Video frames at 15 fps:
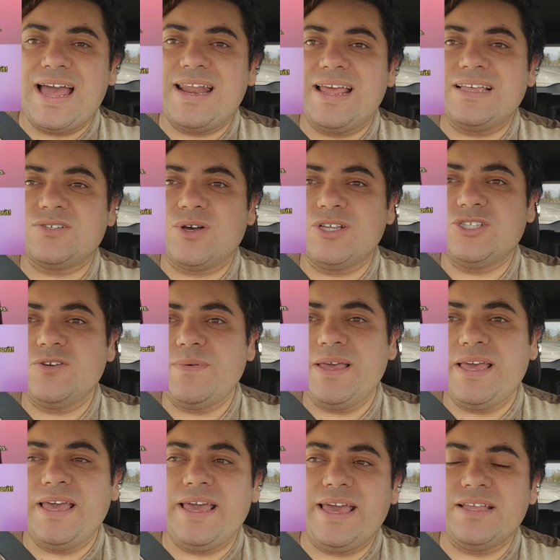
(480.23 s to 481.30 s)
it's going to
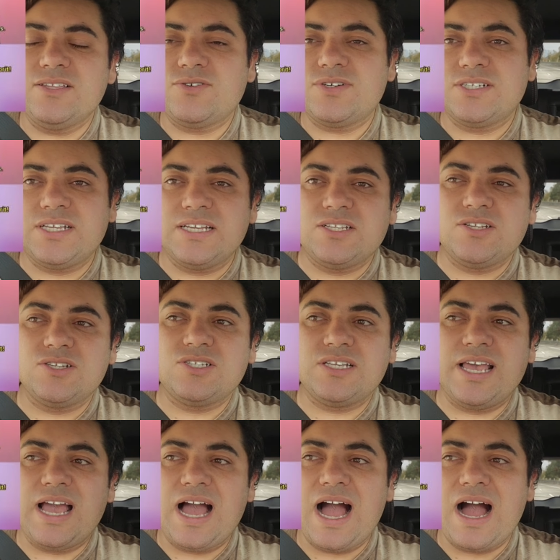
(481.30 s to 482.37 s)
be interesting to
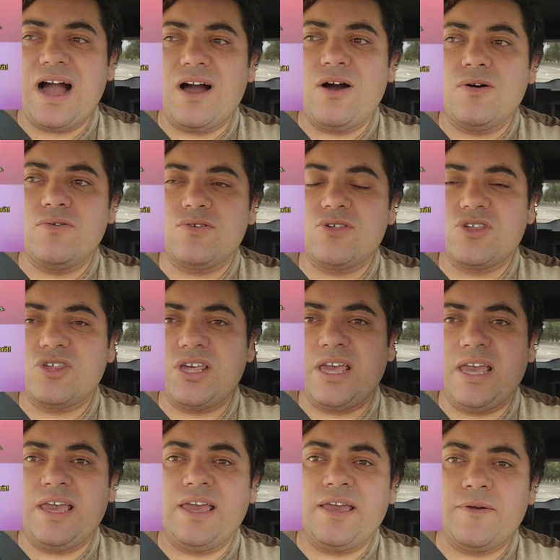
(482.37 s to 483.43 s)
see how
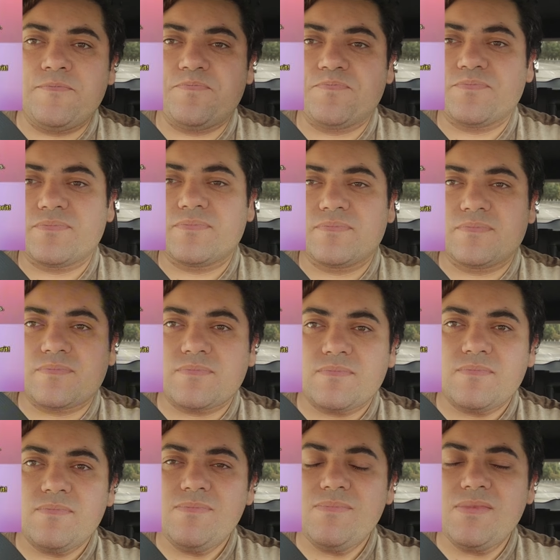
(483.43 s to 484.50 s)
she
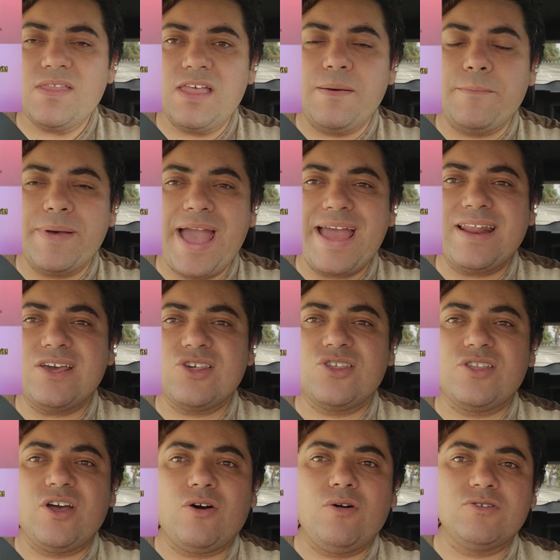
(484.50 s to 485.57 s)

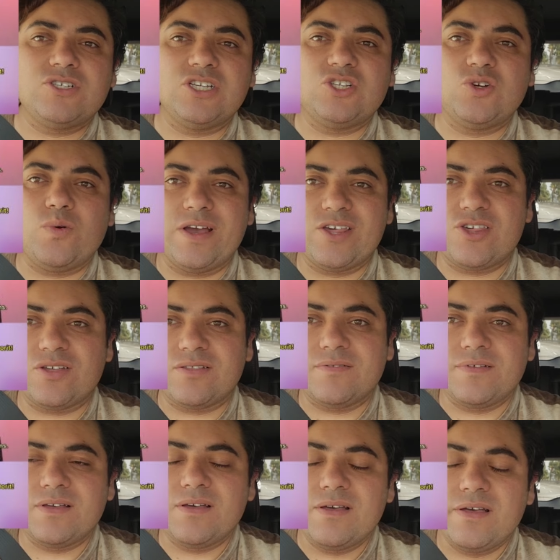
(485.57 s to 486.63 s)
managed the whole
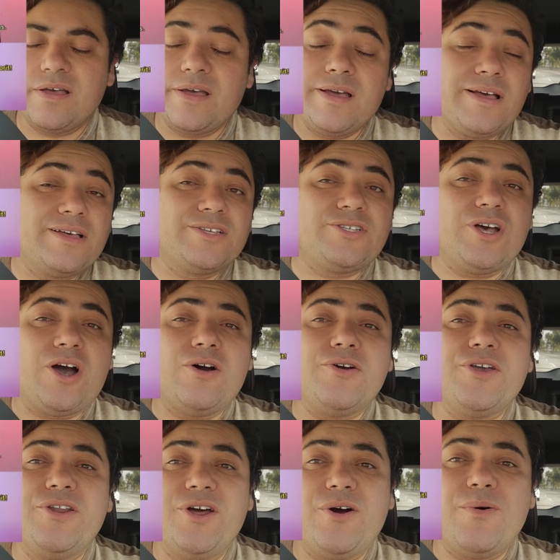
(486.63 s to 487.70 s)
situation. So,
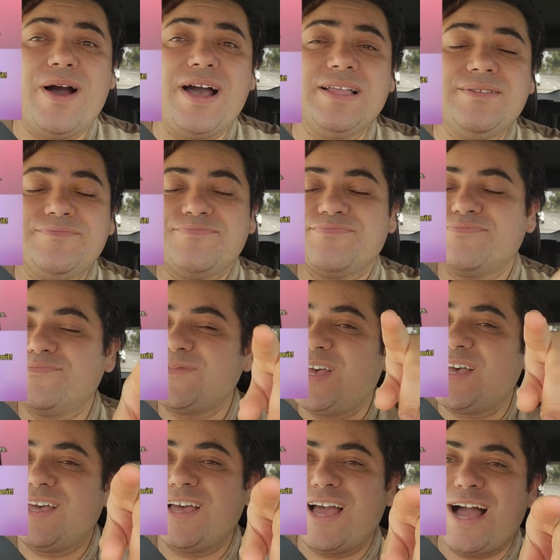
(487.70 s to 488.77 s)
you know what?
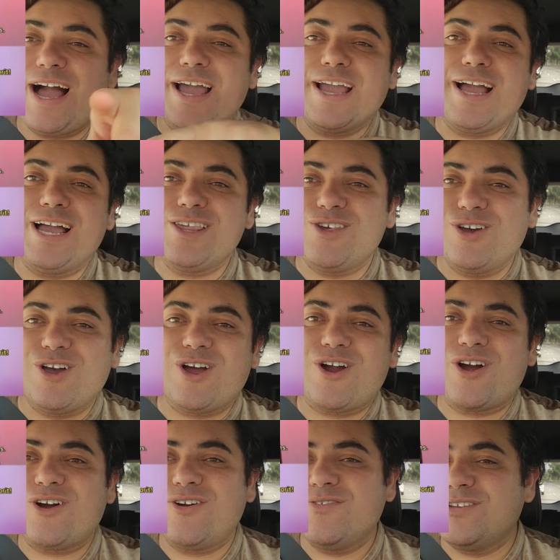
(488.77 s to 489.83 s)
I got you,
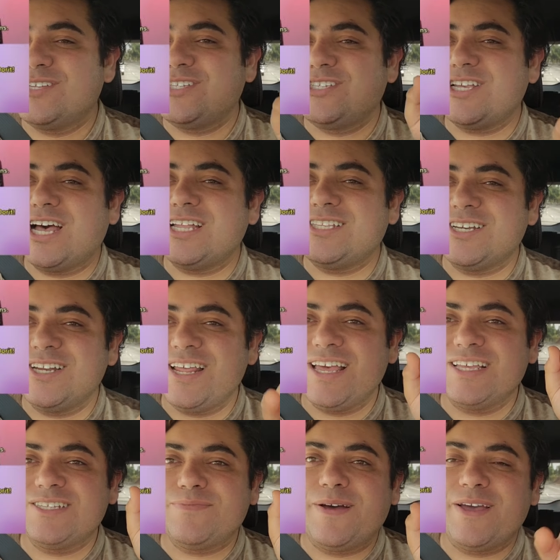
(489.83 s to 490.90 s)
girl. Sutton
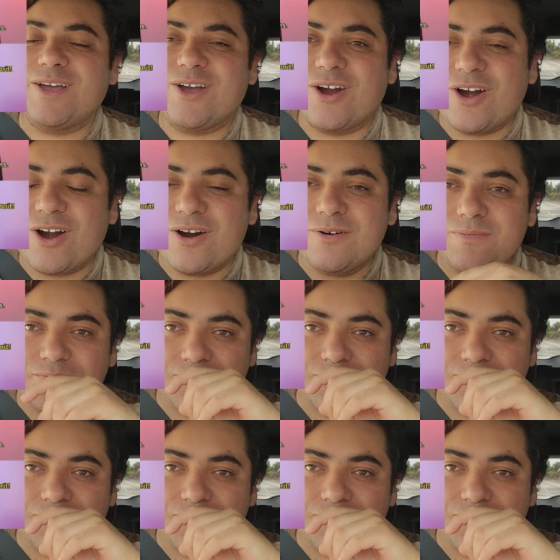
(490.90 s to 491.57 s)
is my girl.